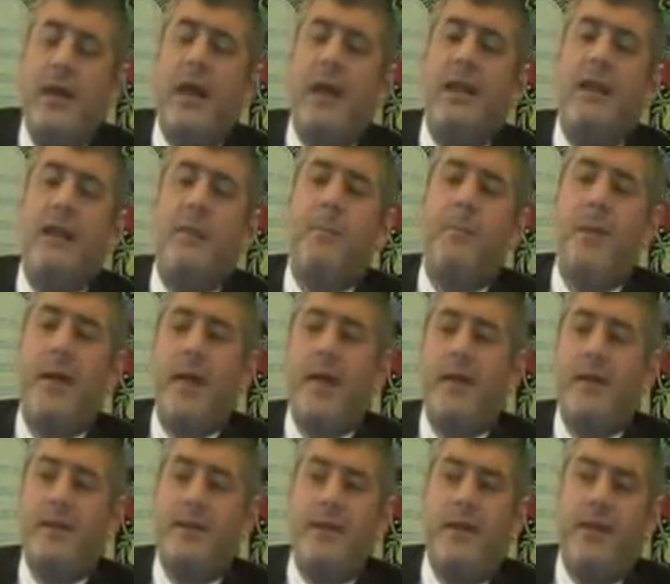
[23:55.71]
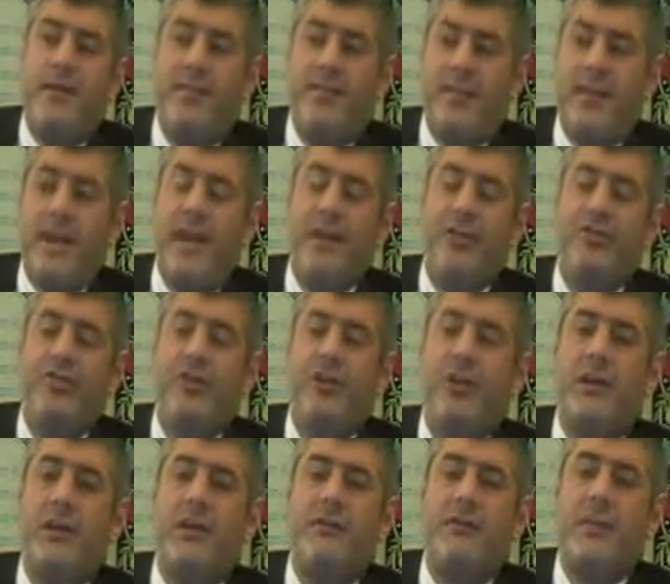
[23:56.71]
And a man, a
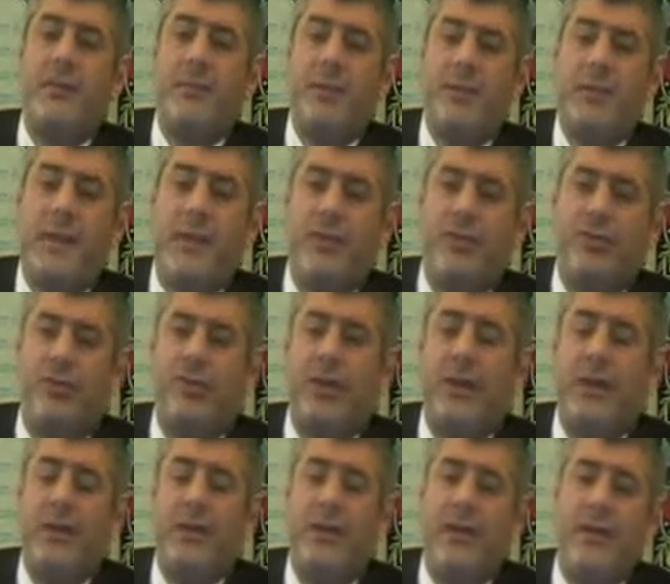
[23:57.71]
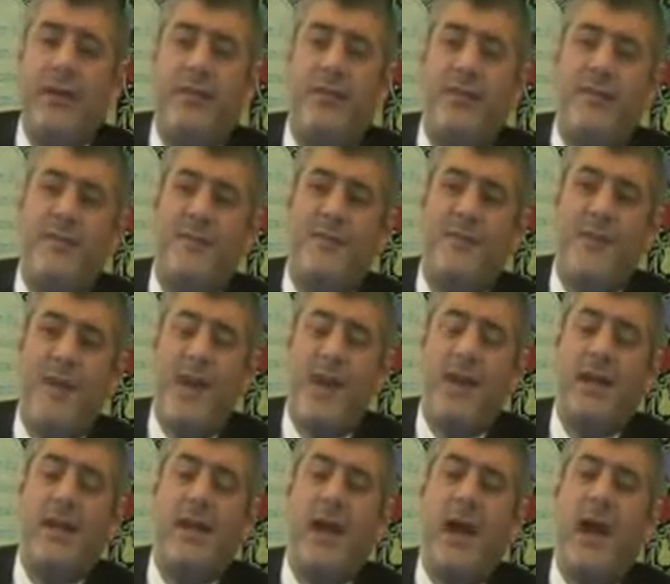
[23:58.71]
stranger, give them attention, has a
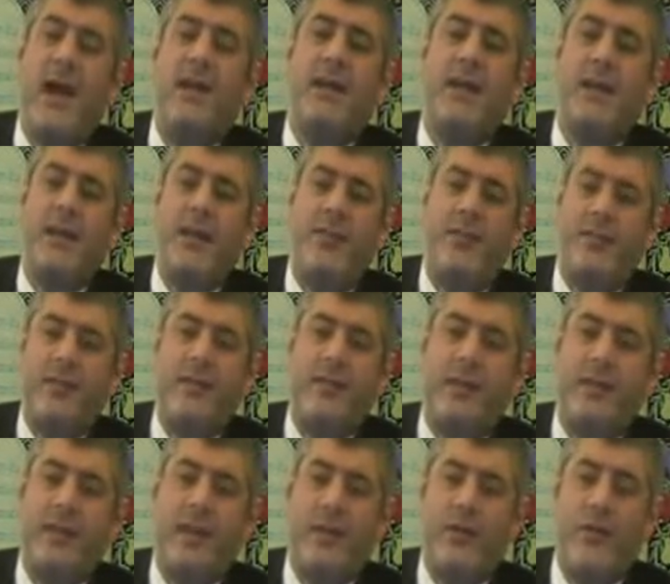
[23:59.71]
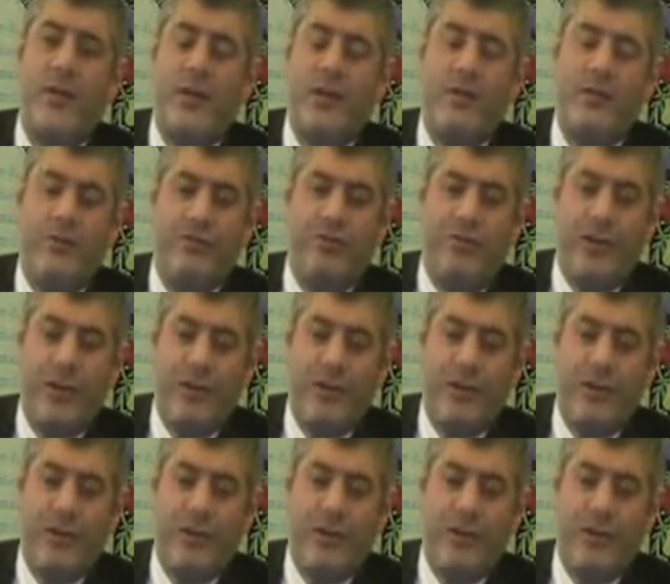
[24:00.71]
very high risk that they're going to